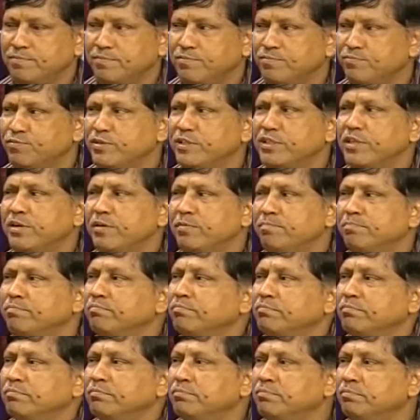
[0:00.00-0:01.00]
with a
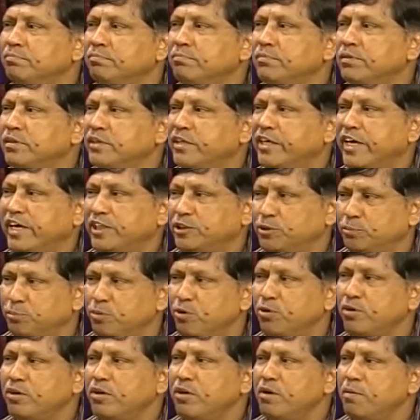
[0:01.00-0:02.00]

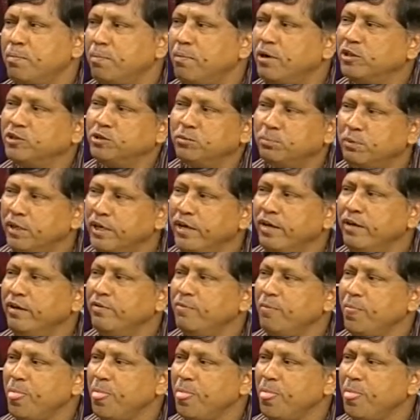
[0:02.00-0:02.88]
textbook possibly,